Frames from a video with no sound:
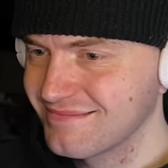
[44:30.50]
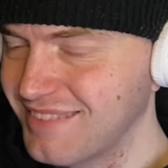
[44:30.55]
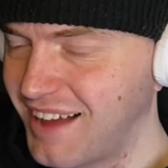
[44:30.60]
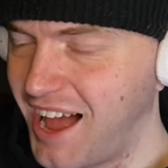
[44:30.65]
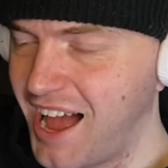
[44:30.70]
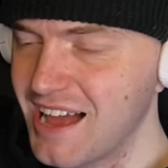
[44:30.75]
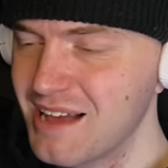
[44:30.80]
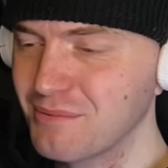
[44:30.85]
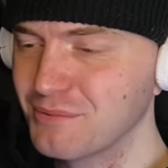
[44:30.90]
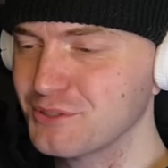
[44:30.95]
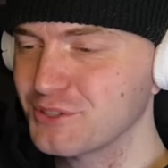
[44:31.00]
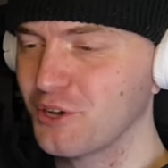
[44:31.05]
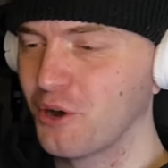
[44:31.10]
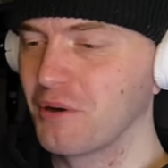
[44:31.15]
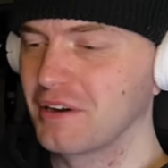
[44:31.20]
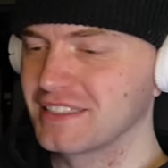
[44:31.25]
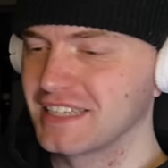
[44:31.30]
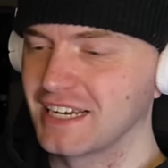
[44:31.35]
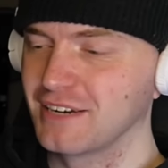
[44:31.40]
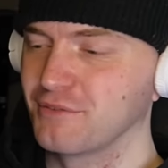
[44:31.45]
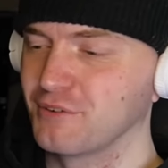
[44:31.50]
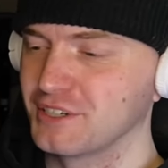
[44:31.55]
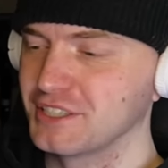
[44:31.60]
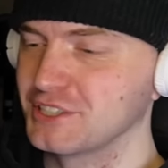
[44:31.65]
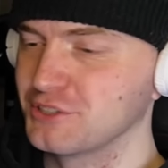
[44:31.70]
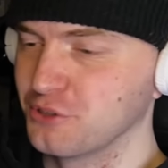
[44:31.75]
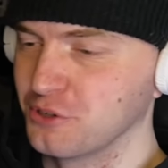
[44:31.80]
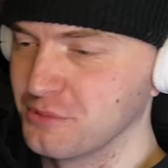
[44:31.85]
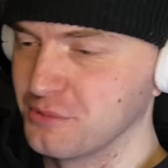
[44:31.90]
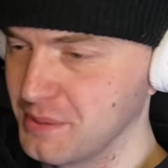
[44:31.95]
I am so excited for
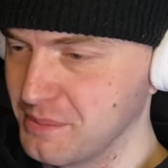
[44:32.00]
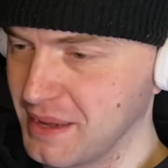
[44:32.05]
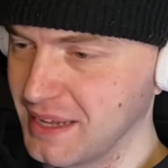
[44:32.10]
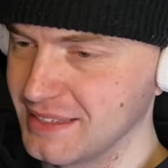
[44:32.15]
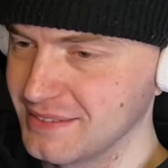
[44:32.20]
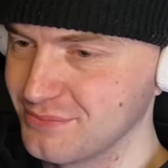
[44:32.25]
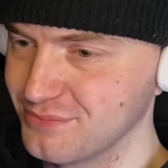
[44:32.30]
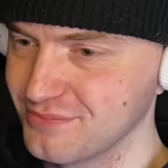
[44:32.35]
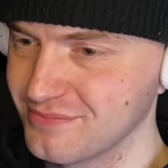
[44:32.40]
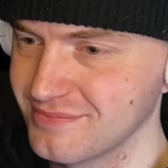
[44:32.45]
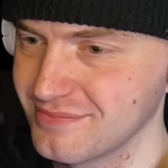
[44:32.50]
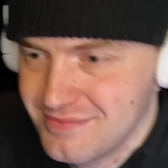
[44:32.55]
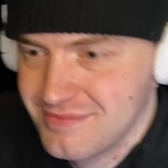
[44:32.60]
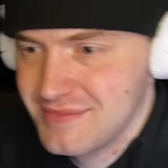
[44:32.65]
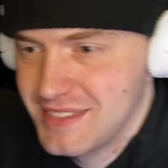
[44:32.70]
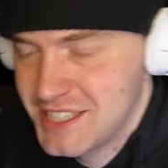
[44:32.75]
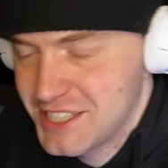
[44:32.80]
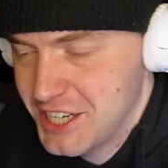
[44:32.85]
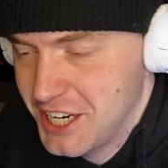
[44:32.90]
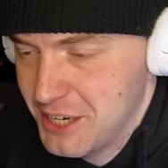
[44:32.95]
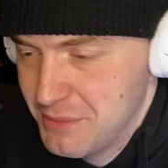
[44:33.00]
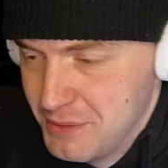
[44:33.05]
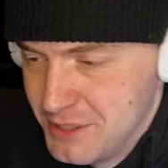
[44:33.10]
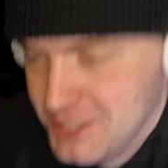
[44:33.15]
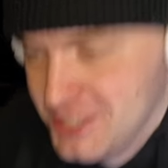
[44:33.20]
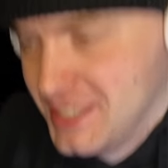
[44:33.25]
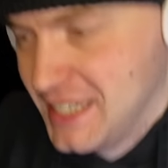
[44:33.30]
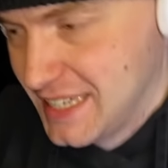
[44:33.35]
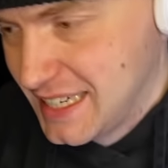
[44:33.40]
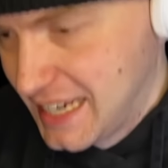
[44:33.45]
this tournament, man. It's going to be
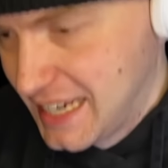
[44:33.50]
sick.